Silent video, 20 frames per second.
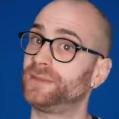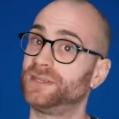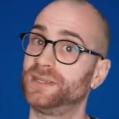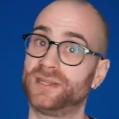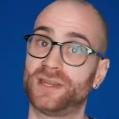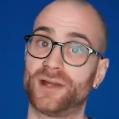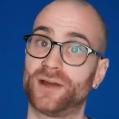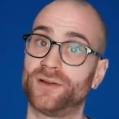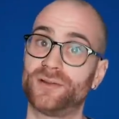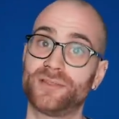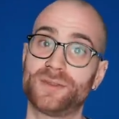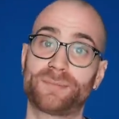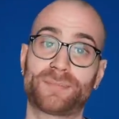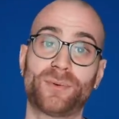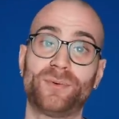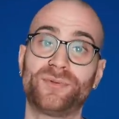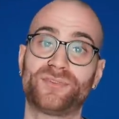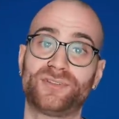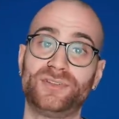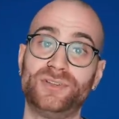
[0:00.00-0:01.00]
You know, the
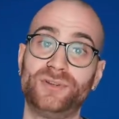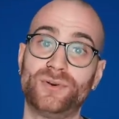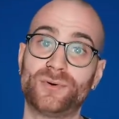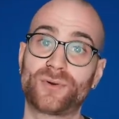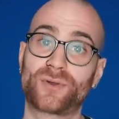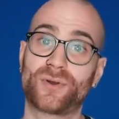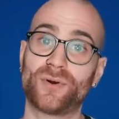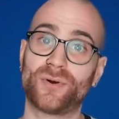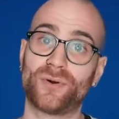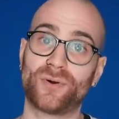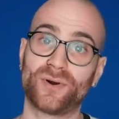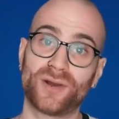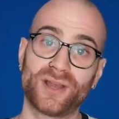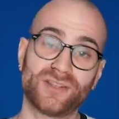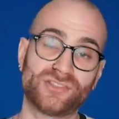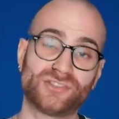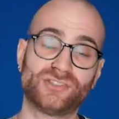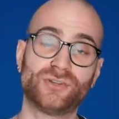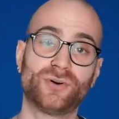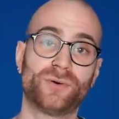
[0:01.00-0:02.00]
ball's in your court.
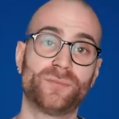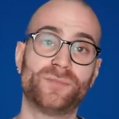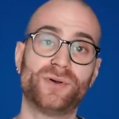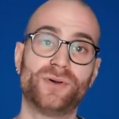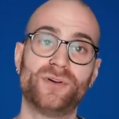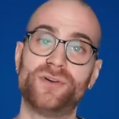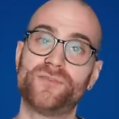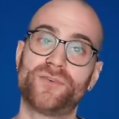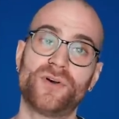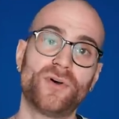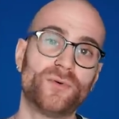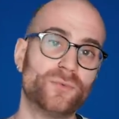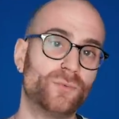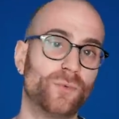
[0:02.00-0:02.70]
It's your move.